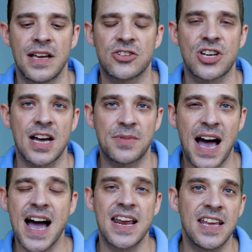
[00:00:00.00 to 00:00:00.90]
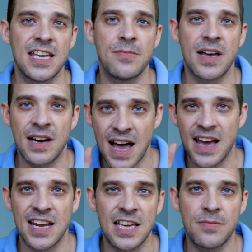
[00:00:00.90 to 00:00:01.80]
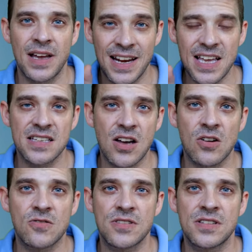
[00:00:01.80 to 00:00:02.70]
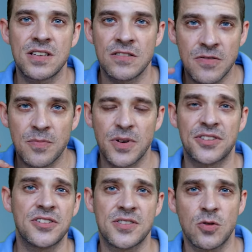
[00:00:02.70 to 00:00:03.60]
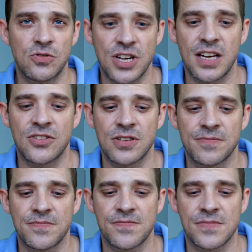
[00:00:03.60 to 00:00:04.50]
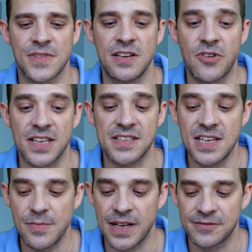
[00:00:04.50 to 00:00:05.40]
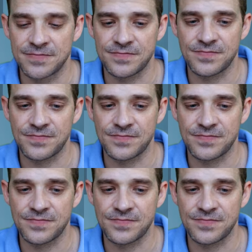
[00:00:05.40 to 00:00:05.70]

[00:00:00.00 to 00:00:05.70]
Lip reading: Er schreibt eine E-Mail. Eine E-Mail is Akkusativ, but there's no change. He writes an email.